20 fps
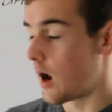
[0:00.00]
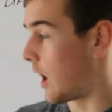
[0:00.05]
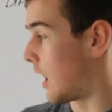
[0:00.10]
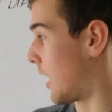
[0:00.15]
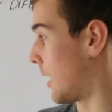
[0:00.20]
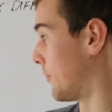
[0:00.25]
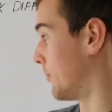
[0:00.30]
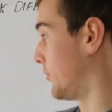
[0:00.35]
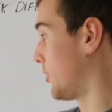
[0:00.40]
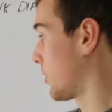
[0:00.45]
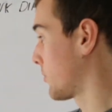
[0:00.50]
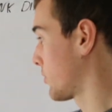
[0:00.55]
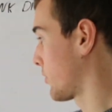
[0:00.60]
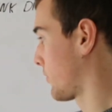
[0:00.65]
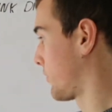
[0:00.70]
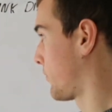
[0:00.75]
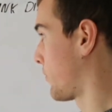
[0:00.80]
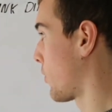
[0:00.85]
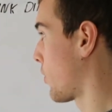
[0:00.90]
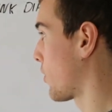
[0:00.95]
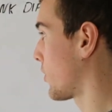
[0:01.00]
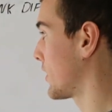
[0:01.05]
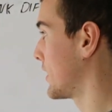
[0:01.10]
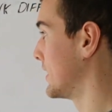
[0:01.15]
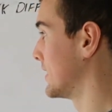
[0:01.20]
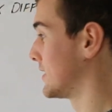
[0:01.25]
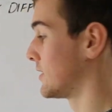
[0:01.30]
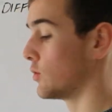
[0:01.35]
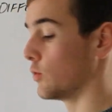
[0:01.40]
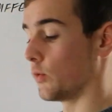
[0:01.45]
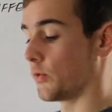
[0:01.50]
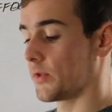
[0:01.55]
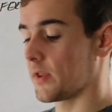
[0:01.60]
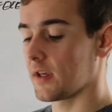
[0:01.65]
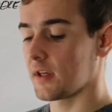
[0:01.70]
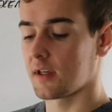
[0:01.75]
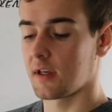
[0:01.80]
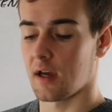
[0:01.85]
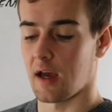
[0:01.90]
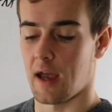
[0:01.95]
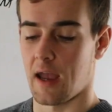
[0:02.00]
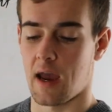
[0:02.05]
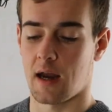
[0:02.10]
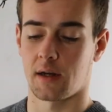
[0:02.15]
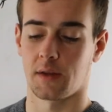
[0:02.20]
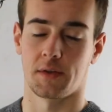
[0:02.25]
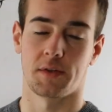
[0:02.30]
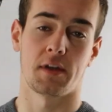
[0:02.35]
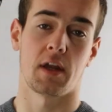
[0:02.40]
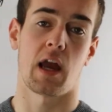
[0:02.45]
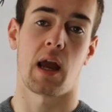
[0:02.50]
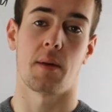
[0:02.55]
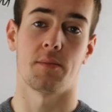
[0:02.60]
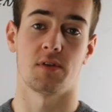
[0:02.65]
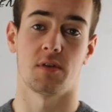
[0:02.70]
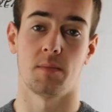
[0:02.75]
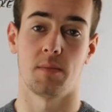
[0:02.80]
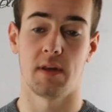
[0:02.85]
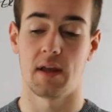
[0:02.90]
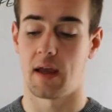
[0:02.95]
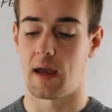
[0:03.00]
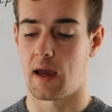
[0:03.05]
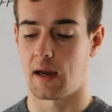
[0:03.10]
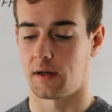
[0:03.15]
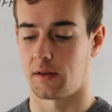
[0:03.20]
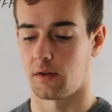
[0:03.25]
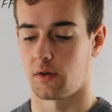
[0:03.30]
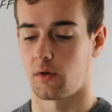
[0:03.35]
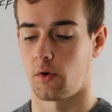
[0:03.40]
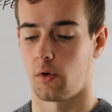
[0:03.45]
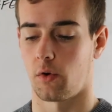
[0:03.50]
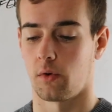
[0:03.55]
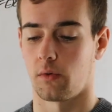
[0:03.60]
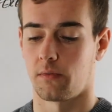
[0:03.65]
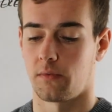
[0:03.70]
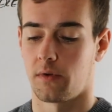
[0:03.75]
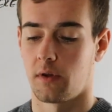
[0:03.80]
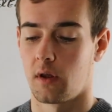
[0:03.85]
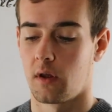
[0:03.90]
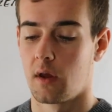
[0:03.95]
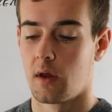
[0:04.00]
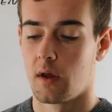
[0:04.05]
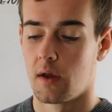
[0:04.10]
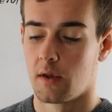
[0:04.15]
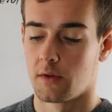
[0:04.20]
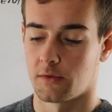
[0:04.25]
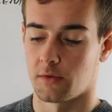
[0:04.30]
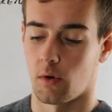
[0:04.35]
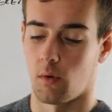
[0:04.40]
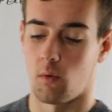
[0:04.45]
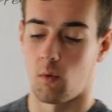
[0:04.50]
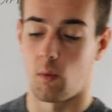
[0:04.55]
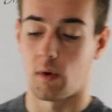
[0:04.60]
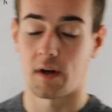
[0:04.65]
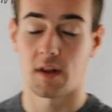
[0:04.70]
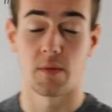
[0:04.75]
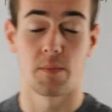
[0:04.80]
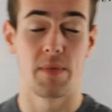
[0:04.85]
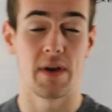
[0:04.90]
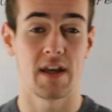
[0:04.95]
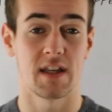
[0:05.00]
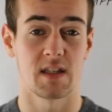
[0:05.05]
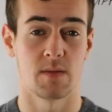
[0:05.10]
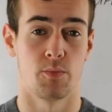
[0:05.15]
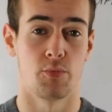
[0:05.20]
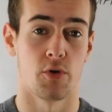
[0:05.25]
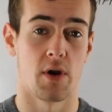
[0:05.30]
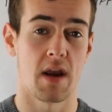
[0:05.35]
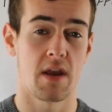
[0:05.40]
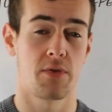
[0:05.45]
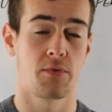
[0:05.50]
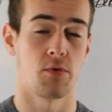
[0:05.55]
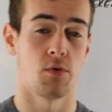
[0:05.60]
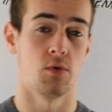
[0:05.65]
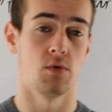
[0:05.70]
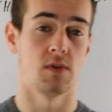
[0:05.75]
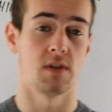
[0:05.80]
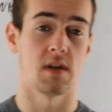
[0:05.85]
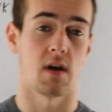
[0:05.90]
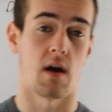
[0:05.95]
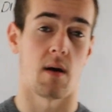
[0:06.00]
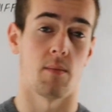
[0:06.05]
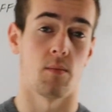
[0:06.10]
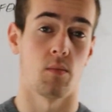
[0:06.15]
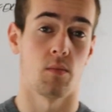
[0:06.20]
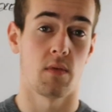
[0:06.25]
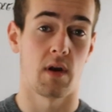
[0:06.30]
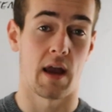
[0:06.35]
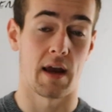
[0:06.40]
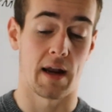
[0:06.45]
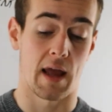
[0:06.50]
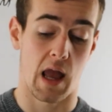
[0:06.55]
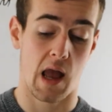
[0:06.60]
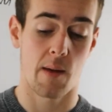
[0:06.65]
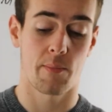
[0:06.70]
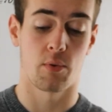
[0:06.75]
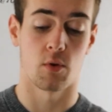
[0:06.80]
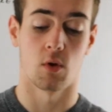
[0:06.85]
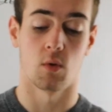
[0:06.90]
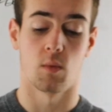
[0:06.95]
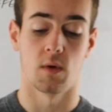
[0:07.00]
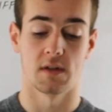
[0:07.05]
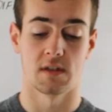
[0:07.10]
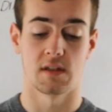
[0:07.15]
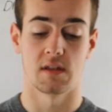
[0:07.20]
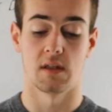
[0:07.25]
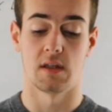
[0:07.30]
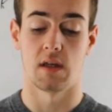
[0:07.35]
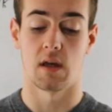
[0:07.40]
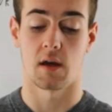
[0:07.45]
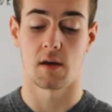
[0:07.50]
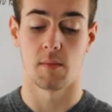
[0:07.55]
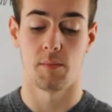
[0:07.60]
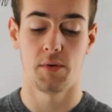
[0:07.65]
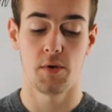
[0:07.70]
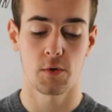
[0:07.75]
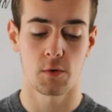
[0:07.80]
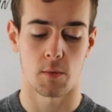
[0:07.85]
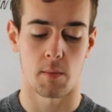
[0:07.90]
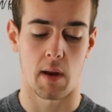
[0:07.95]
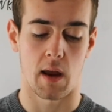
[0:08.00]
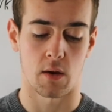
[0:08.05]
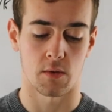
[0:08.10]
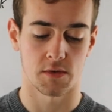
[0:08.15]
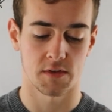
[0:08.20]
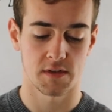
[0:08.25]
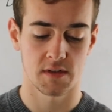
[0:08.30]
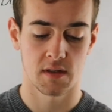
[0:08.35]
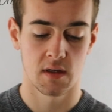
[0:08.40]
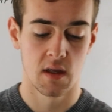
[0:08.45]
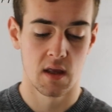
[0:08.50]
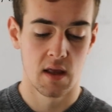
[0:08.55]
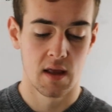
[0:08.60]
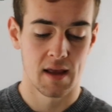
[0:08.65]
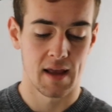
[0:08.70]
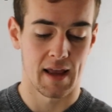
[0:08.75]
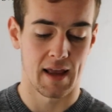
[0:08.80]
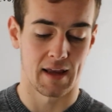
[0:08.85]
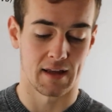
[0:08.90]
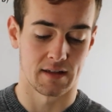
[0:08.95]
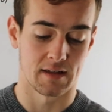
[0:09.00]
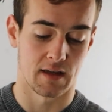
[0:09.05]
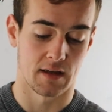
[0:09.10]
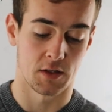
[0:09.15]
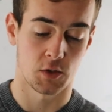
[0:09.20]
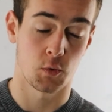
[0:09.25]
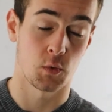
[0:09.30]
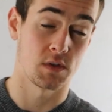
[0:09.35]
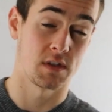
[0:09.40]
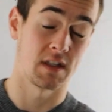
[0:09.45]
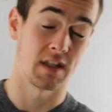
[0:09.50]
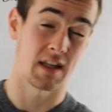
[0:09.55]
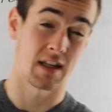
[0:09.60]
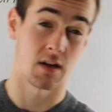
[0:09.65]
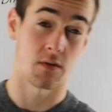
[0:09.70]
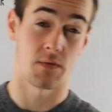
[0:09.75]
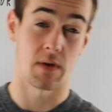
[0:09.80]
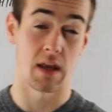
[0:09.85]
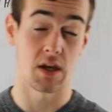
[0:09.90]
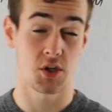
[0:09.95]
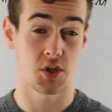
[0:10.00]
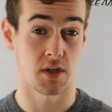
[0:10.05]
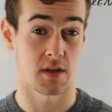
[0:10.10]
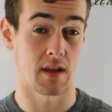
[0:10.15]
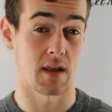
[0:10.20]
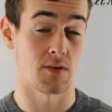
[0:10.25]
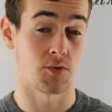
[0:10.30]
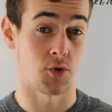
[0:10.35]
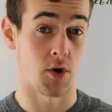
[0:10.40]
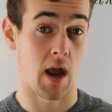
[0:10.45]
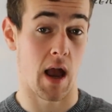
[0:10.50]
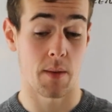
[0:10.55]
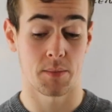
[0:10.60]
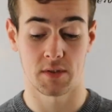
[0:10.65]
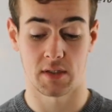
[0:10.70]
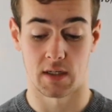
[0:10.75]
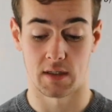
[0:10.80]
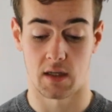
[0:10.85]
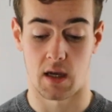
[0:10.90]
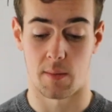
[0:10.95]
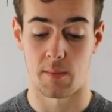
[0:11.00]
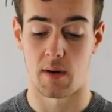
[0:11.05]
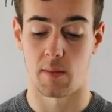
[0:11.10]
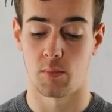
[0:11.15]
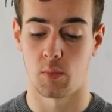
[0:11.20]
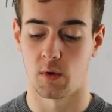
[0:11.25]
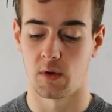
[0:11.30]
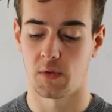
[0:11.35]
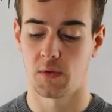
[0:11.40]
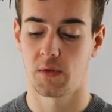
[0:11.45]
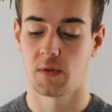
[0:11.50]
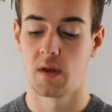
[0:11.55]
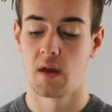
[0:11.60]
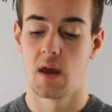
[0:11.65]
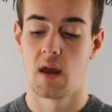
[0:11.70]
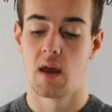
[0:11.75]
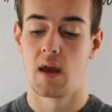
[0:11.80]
Um, number four is to think ahead of the times and be ahead of the curve. So one of the biggest breakthroughs um, at Apple was the uh, computer mouse. And uh, this was an innovation that Jobs had come up with,